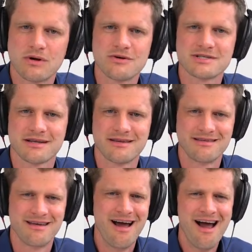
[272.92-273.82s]
goes like
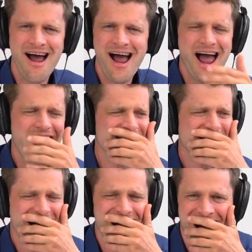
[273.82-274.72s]
this, and
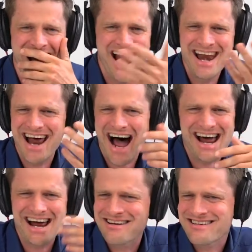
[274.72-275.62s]
you get
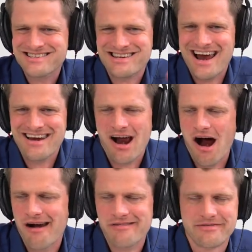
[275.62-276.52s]
tired and
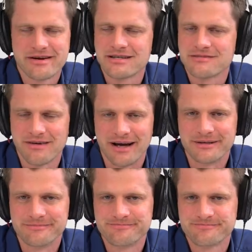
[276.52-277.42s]
Everything is
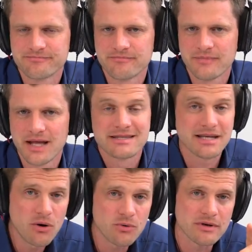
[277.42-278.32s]
fine. A
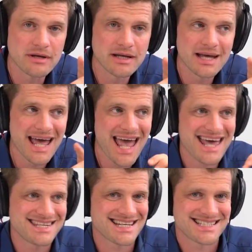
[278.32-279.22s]
tone
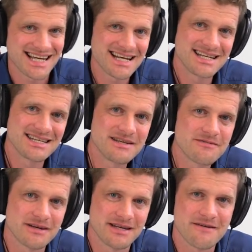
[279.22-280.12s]
has exactly the
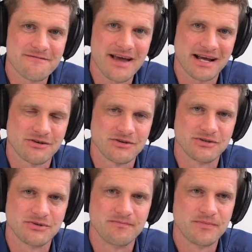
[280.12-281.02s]
different effect on
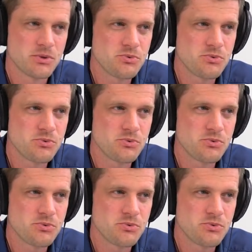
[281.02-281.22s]
you.